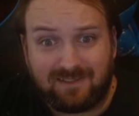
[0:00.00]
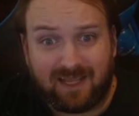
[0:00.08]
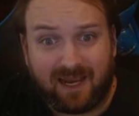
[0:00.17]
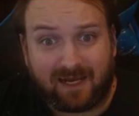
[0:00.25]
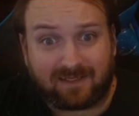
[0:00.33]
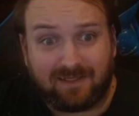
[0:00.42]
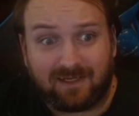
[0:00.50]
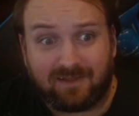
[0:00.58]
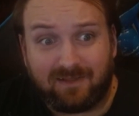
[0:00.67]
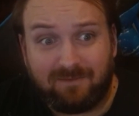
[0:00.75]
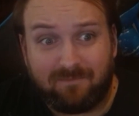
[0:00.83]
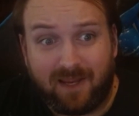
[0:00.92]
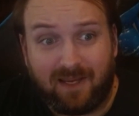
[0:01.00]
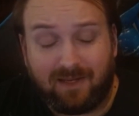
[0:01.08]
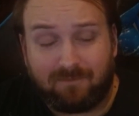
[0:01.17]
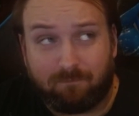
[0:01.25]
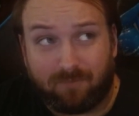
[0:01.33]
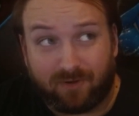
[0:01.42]
technically
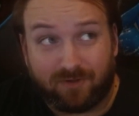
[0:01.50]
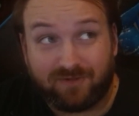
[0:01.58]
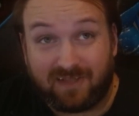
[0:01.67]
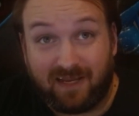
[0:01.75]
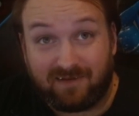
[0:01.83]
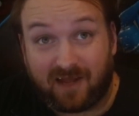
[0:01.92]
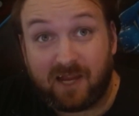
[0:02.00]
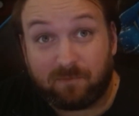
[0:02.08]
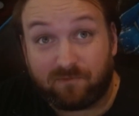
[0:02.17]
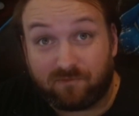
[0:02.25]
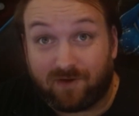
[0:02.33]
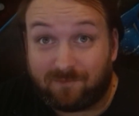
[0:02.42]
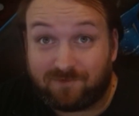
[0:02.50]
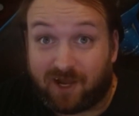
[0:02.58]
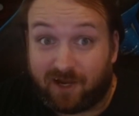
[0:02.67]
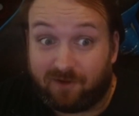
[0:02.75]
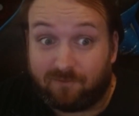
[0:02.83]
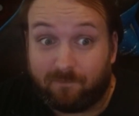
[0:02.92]
make birds a type of
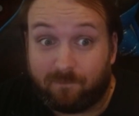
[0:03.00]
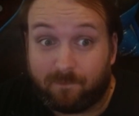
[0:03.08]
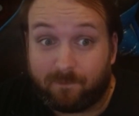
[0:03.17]
reptile.